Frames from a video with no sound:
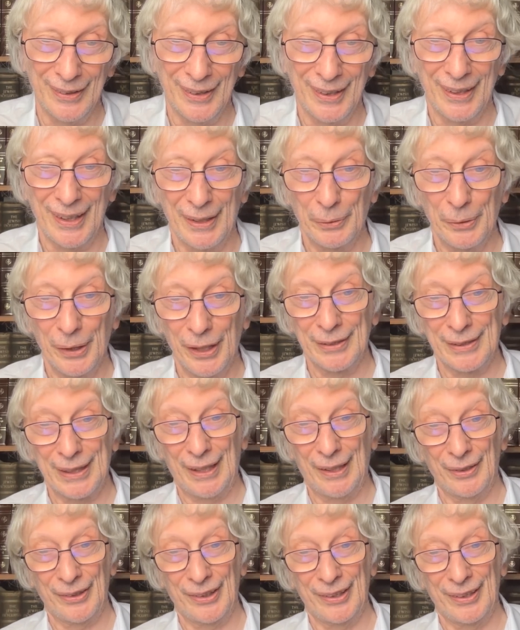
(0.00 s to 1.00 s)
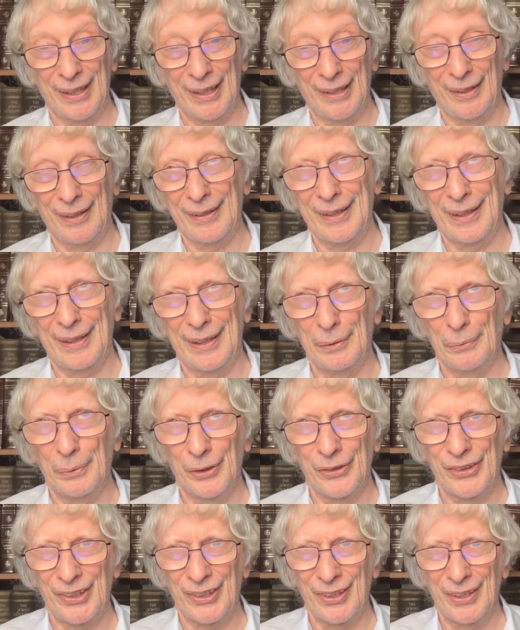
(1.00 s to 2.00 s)
And I worked out that there, I think it
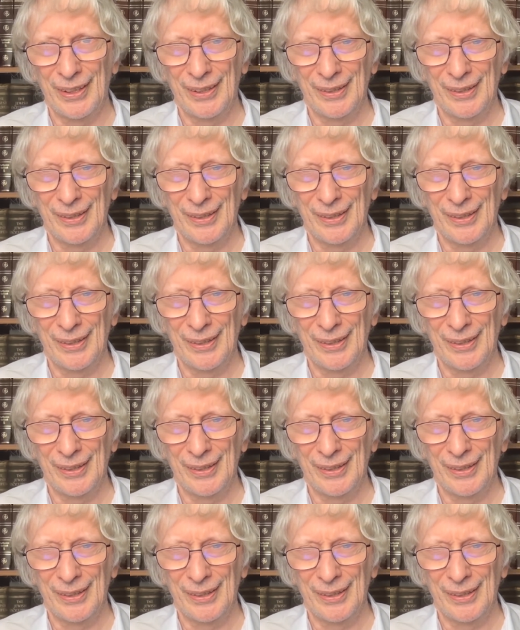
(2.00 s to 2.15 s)
was,